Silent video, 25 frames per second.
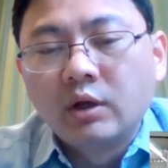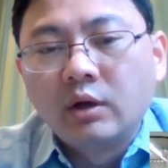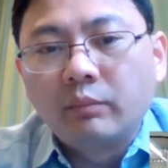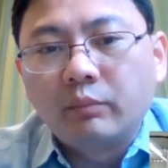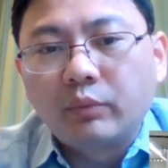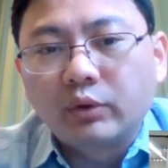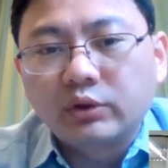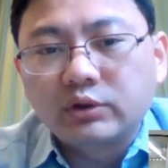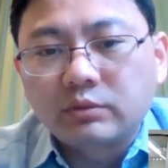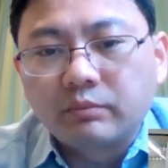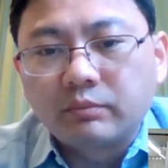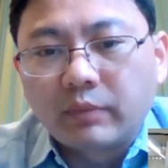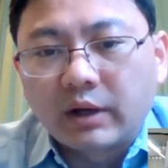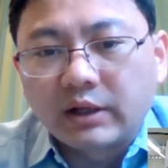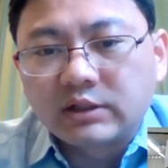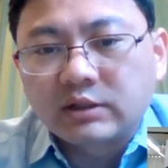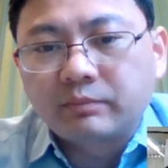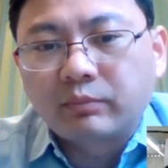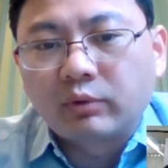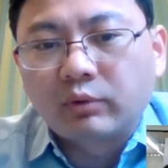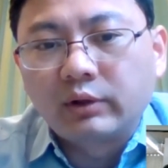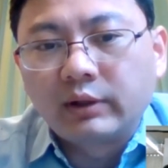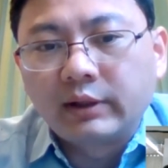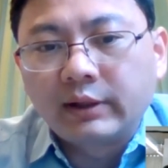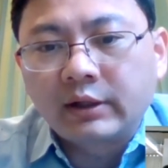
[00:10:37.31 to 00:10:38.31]
put
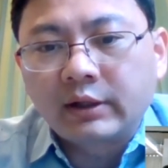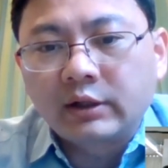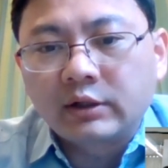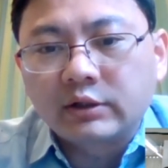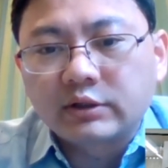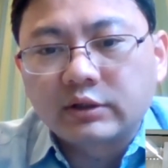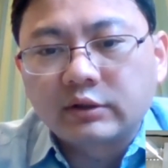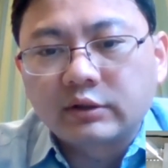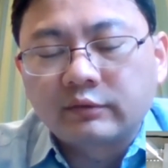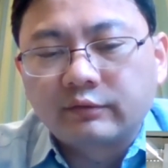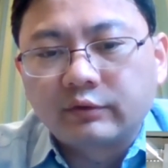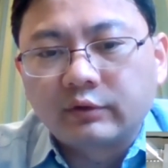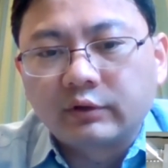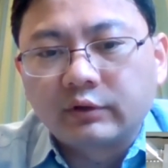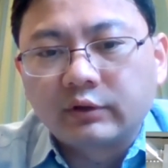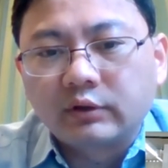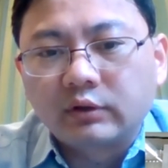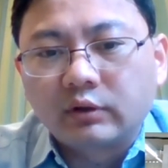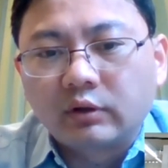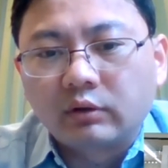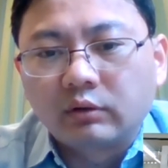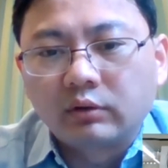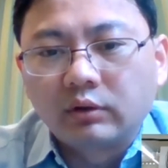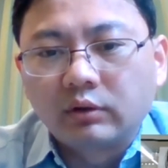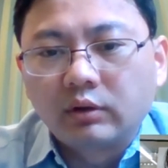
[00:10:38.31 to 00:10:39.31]
multiple layers of, you
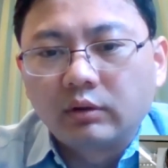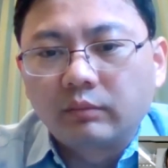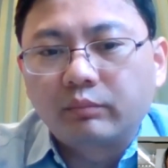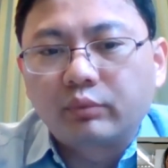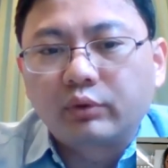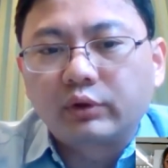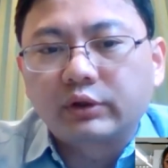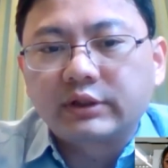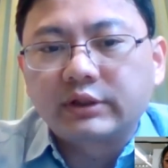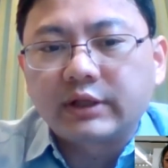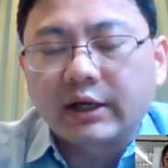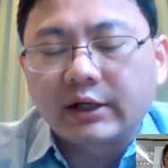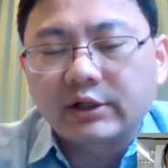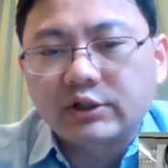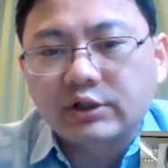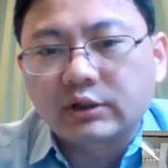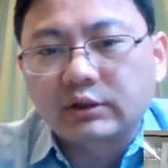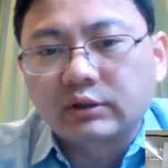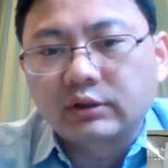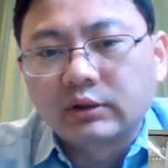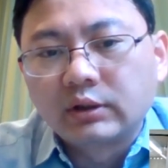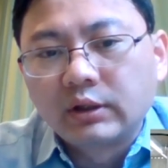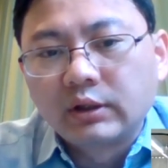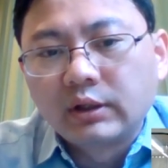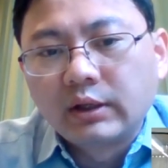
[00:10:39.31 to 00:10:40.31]
know, protection.